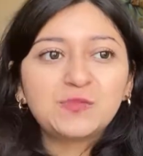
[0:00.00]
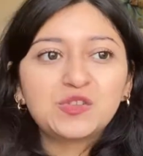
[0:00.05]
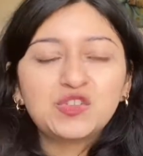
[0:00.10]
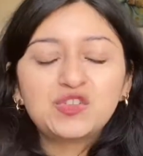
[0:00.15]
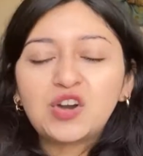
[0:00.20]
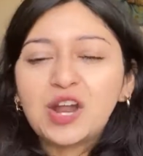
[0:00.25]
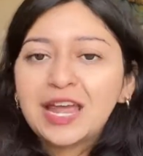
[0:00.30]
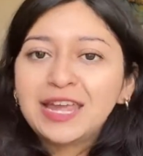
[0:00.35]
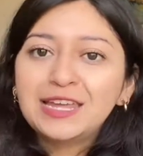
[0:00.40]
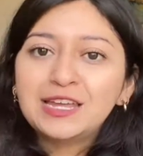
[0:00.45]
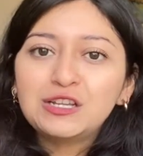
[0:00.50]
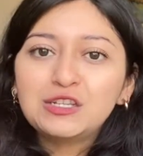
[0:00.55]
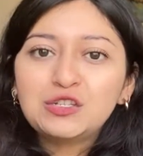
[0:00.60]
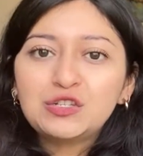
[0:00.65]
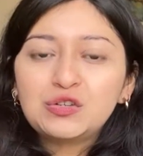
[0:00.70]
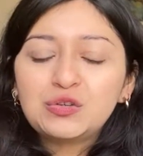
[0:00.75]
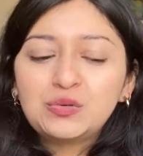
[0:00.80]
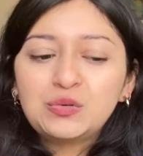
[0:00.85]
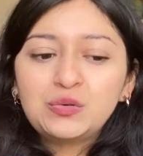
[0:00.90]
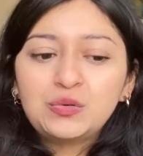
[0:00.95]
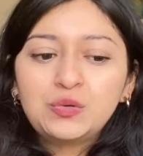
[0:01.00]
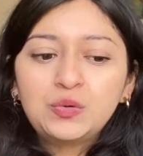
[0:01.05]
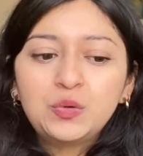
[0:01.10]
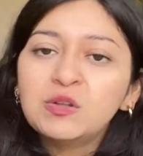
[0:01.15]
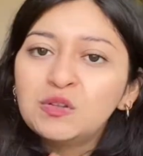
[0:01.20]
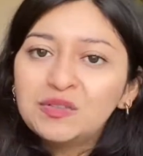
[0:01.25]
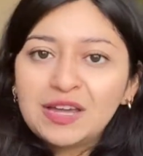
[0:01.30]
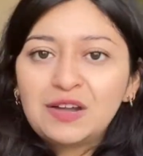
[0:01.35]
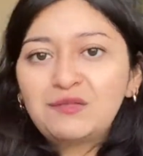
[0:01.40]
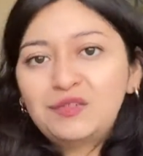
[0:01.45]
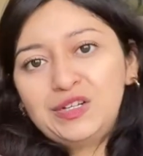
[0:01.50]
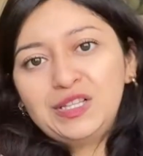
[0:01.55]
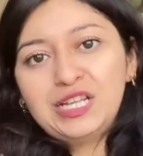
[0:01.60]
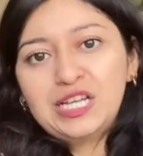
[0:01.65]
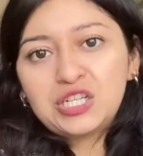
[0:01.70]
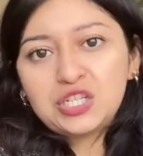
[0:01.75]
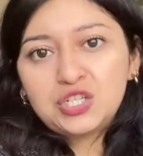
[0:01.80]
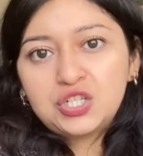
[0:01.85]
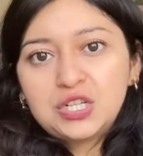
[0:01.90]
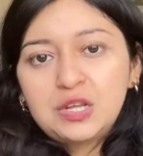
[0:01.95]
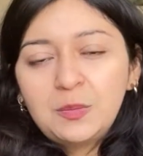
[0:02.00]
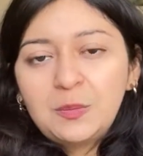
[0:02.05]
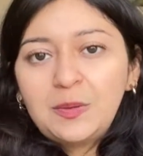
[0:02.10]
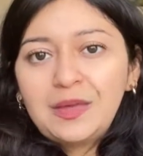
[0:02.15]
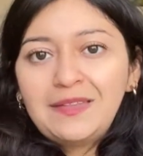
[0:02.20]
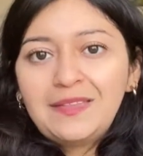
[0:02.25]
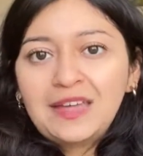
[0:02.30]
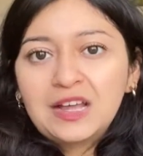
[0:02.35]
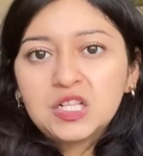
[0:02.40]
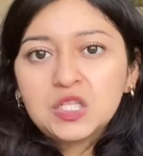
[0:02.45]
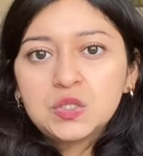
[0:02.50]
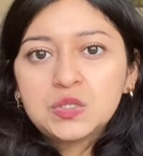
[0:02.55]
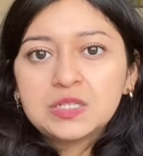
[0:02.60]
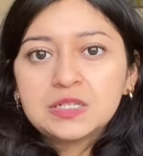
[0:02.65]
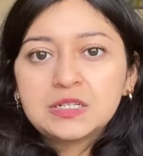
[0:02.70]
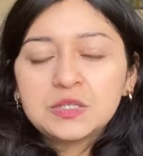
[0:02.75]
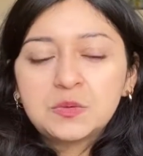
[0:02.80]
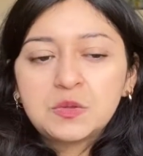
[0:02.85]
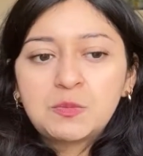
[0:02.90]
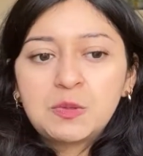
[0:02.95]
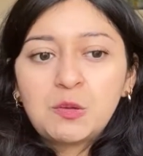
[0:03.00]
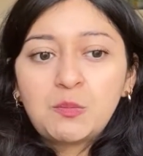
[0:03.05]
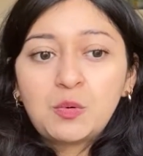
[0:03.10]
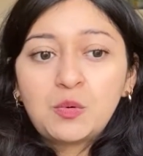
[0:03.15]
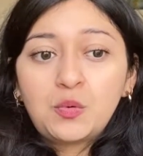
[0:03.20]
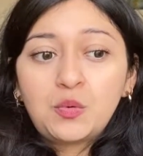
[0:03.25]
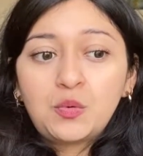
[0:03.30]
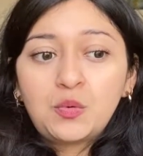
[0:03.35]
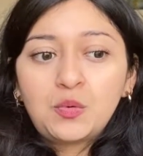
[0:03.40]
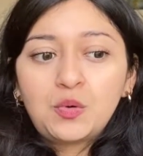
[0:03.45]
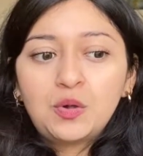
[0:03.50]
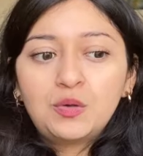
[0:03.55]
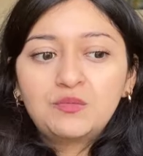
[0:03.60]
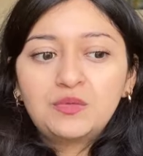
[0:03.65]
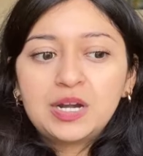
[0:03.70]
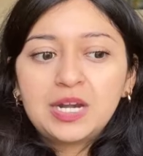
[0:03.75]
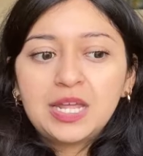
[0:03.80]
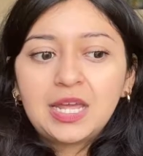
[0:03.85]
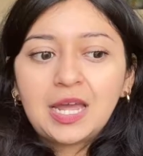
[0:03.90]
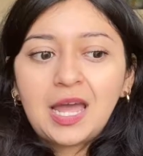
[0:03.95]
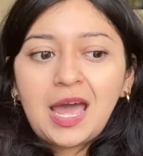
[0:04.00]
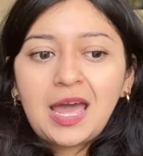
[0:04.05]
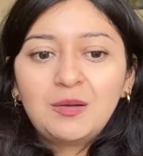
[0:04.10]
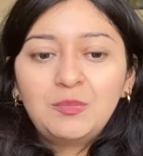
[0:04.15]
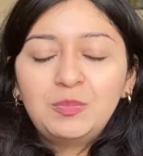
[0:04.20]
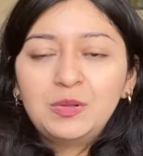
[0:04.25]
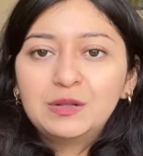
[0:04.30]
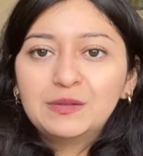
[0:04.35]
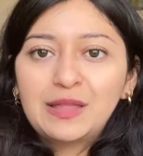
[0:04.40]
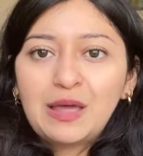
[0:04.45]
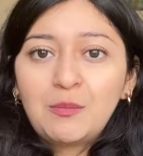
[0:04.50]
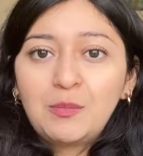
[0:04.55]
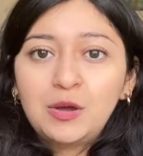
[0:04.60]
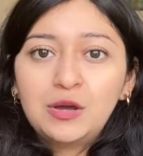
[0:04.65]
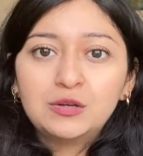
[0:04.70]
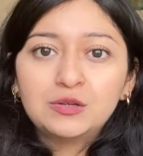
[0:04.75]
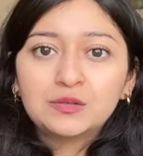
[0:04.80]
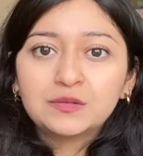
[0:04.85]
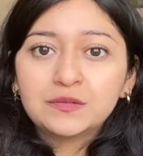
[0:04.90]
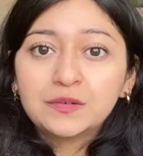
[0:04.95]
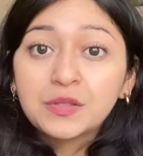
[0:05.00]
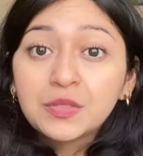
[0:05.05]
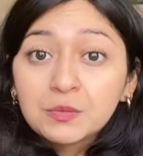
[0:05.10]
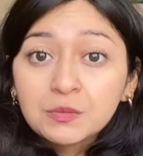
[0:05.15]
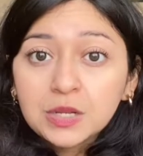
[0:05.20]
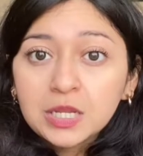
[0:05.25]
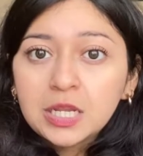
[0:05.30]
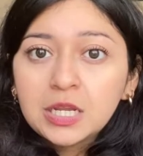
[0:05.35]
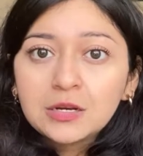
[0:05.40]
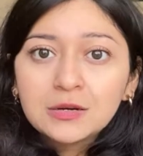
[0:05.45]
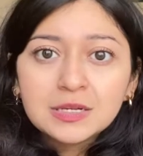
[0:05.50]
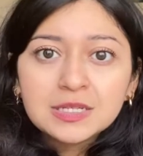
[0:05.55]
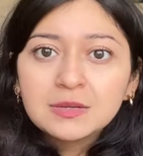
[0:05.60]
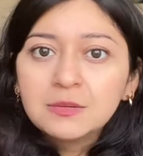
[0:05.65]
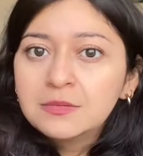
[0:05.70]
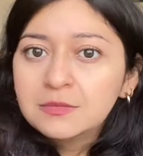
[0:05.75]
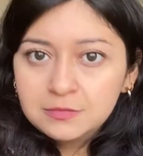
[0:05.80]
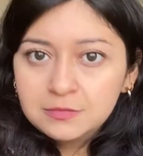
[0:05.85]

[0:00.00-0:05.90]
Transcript: trying to build that relationship and that closeness with people who already had built that bond over 3 years